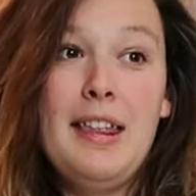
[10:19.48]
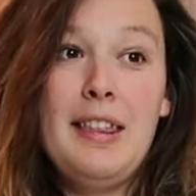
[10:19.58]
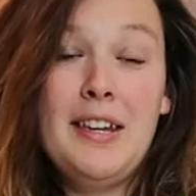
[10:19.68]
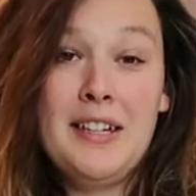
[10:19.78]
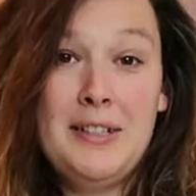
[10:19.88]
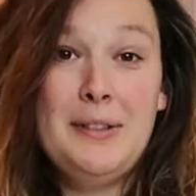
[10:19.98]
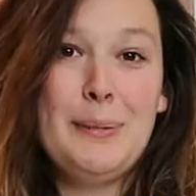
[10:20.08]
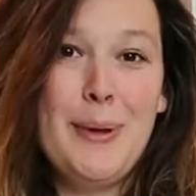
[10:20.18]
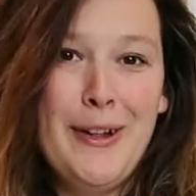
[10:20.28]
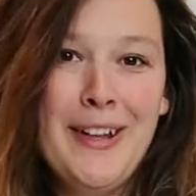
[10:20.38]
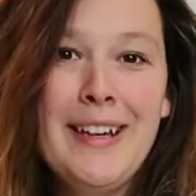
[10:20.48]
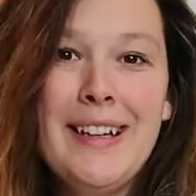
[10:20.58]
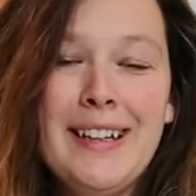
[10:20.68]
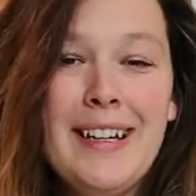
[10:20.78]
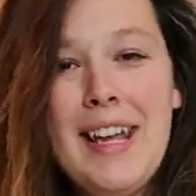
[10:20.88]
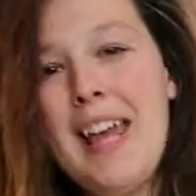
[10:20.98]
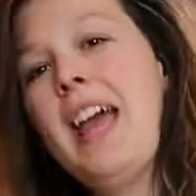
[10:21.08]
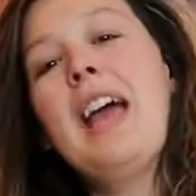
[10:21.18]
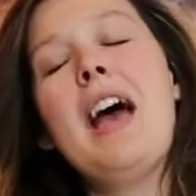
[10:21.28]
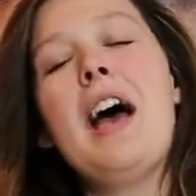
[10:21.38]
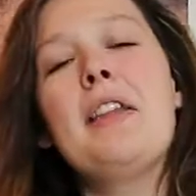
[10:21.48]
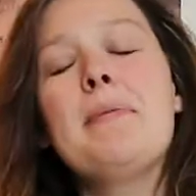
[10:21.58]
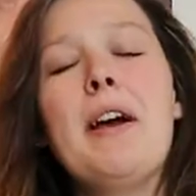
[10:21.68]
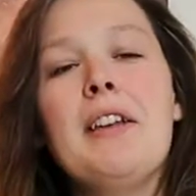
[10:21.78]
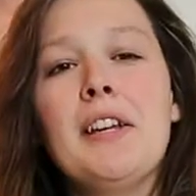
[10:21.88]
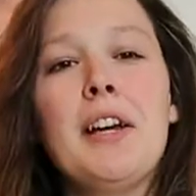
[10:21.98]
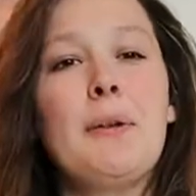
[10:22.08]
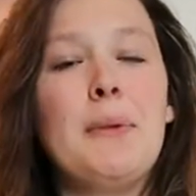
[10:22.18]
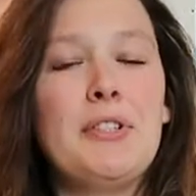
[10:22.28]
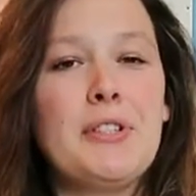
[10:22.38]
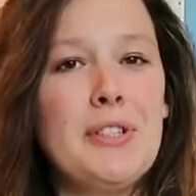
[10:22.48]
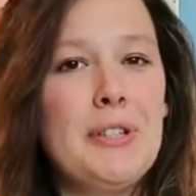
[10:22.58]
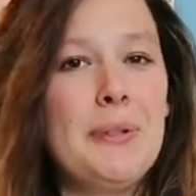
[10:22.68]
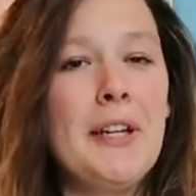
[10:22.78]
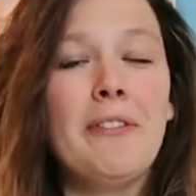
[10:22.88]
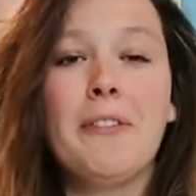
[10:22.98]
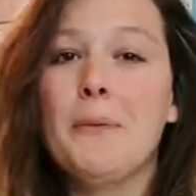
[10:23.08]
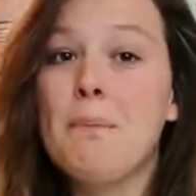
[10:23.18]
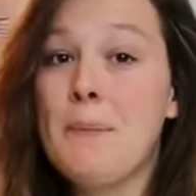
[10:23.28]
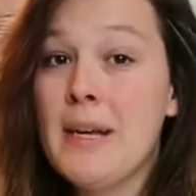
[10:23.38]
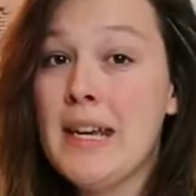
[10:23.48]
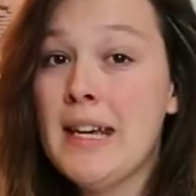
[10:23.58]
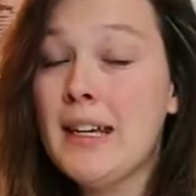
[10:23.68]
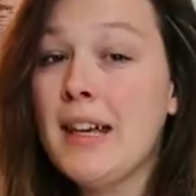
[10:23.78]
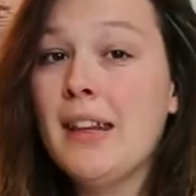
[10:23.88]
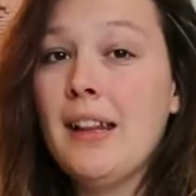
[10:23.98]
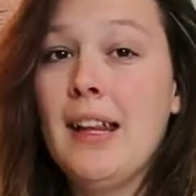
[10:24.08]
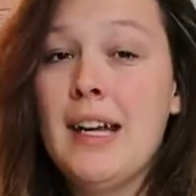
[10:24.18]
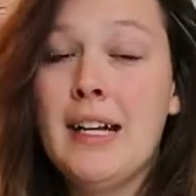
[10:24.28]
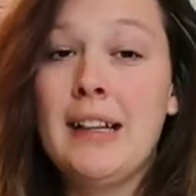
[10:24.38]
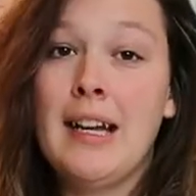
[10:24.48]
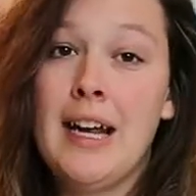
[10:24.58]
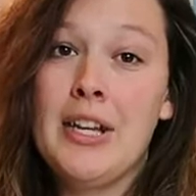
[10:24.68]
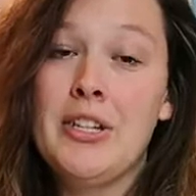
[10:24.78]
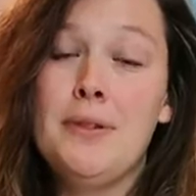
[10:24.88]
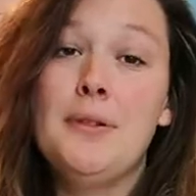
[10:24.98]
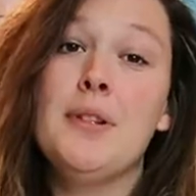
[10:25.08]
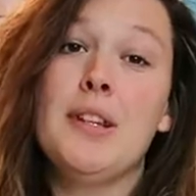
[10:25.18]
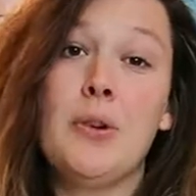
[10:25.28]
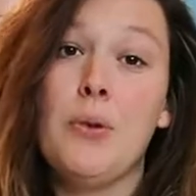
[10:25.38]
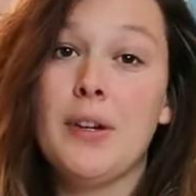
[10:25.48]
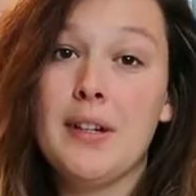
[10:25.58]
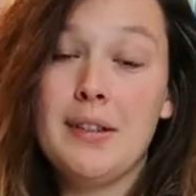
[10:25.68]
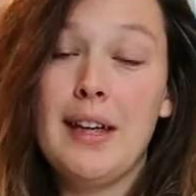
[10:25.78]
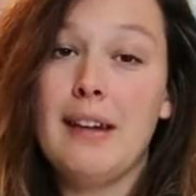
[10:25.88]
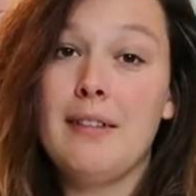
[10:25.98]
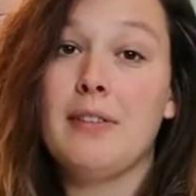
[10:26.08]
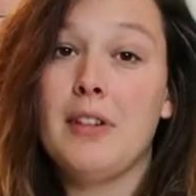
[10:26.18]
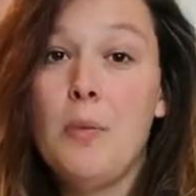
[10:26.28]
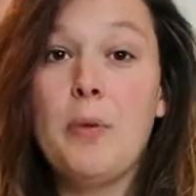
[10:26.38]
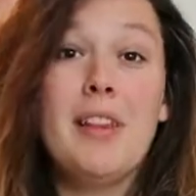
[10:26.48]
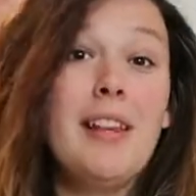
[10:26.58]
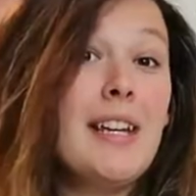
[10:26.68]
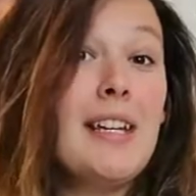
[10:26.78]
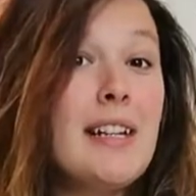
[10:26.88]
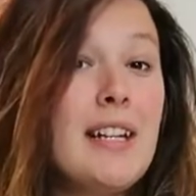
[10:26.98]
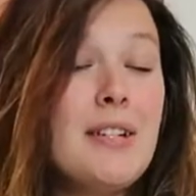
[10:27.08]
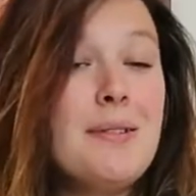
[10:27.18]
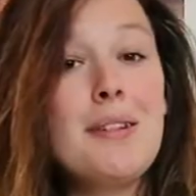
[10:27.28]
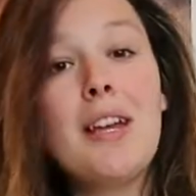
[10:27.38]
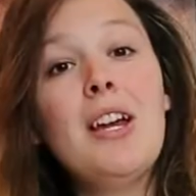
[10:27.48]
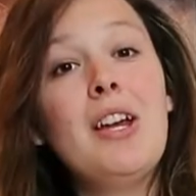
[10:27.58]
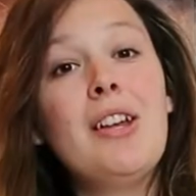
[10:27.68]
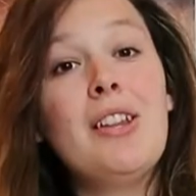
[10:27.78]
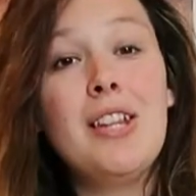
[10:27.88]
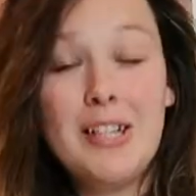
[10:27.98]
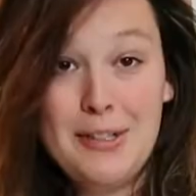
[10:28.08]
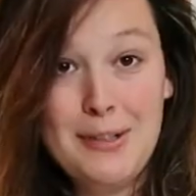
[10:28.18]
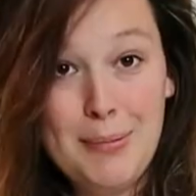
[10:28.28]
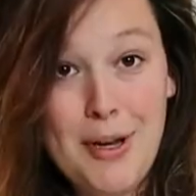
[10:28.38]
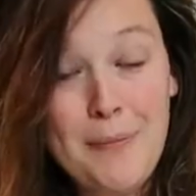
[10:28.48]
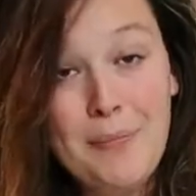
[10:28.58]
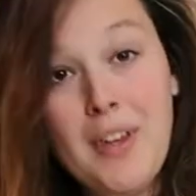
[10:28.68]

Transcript: they're too small. Depending on what you're doing, for me and the lighting that I use and the cords that come with the lighting that I use, they're too small.